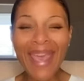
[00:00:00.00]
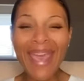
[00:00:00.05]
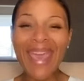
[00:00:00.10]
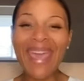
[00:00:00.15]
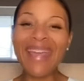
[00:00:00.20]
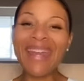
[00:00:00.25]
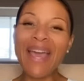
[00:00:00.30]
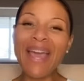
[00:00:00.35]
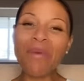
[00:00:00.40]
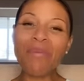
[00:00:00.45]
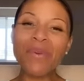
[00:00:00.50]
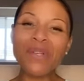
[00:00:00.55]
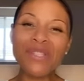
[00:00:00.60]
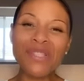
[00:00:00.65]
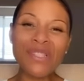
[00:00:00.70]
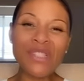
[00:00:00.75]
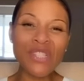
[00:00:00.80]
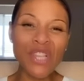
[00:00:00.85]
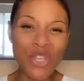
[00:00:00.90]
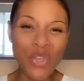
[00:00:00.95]
And I will
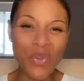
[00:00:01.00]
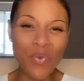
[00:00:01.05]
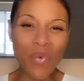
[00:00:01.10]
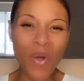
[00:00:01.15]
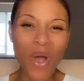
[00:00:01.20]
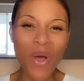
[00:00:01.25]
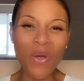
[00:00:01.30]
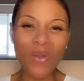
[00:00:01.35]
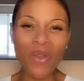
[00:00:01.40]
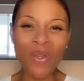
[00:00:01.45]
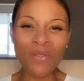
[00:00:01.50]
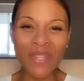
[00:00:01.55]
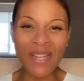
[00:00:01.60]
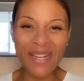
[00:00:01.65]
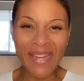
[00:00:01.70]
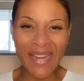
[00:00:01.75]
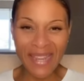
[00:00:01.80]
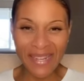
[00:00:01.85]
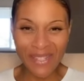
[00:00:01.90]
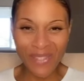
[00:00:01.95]
see you all on the
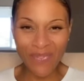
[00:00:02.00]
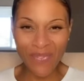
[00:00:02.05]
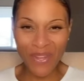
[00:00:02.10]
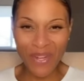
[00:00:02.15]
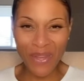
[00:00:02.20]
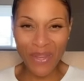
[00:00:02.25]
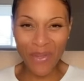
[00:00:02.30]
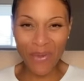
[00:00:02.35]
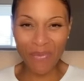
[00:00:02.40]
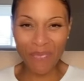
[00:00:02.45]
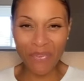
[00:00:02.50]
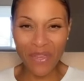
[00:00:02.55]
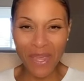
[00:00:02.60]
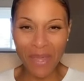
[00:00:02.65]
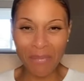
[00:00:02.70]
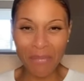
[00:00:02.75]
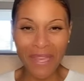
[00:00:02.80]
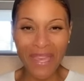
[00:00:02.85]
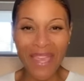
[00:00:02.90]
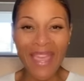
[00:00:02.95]
next video,
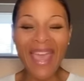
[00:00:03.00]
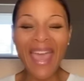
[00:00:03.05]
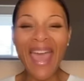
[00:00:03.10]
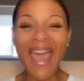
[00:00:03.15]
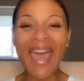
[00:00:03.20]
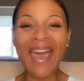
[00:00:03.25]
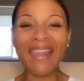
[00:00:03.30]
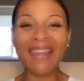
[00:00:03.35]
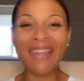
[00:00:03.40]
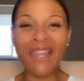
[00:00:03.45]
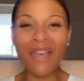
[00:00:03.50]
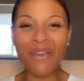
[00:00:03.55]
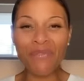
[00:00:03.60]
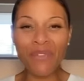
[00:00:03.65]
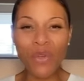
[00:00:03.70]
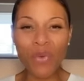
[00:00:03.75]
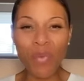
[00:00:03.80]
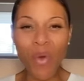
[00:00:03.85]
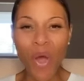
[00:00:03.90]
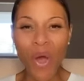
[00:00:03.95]
family. I love
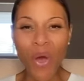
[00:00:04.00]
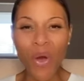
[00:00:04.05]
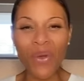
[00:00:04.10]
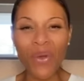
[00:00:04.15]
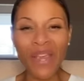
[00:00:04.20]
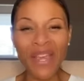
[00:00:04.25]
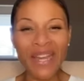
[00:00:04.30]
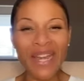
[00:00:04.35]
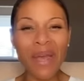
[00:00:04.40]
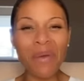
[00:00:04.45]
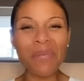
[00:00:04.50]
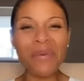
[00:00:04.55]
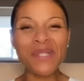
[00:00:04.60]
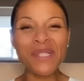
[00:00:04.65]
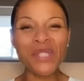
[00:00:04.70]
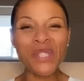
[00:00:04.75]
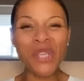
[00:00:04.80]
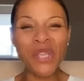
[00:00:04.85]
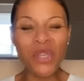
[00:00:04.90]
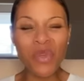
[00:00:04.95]
you all, and I will
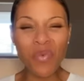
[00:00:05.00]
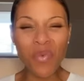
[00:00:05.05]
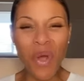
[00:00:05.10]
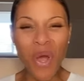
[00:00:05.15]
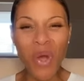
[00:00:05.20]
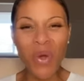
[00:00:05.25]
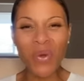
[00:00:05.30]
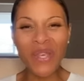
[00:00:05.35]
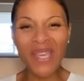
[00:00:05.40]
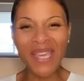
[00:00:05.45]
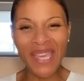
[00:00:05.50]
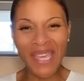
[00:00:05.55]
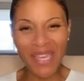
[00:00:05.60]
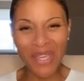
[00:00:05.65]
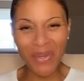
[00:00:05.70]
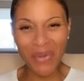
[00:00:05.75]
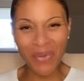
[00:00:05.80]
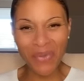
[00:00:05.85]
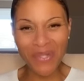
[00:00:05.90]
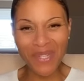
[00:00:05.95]
see you all
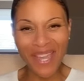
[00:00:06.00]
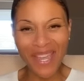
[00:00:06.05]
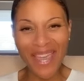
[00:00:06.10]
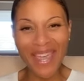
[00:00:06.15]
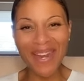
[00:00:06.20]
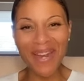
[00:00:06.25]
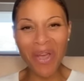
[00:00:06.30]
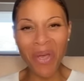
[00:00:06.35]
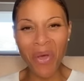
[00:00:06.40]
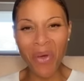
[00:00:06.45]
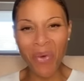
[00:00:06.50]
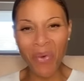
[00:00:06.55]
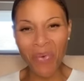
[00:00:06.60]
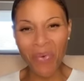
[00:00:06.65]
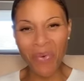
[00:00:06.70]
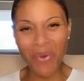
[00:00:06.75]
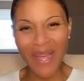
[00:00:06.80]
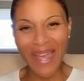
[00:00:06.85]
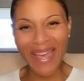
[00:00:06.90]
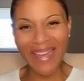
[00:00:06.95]
healed and
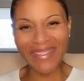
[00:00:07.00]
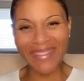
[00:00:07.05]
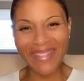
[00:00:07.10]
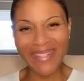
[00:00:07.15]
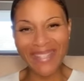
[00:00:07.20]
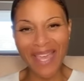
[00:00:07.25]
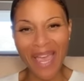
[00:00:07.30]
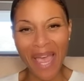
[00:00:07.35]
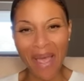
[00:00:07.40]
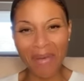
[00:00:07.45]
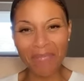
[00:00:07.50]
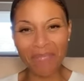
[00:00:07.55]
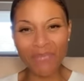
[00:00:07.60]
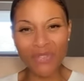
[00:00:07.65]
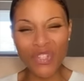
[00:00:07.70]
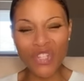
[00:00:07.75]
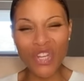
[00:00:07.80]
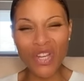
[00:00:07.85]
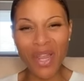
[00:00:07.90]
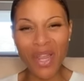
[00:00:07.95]
whole at the top.
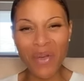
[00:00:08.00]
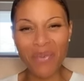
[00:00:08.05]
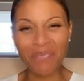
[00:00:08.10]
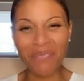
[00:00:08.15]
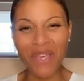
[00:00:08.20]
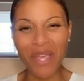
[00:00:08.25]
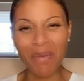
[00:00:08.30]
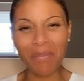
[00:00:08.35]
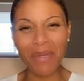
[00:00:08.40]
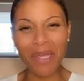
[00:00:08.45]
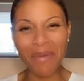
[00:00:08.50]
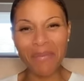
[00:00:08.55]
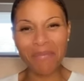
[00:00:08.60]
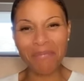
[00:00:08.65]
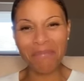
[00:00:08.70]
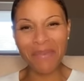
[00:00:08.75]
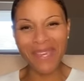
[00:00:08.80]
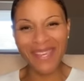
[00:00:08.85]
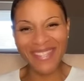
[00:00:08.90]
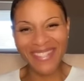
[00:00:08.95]
Shalom, family.
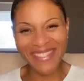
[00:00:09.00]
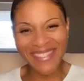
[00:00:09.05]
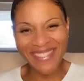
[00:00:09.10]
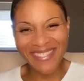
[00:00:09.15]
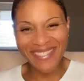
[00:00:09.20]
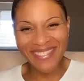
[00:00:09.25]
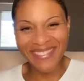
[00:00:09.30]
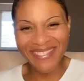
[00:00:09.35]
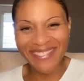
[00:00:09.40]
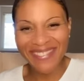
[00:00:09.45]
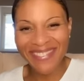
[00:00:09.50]
Peace.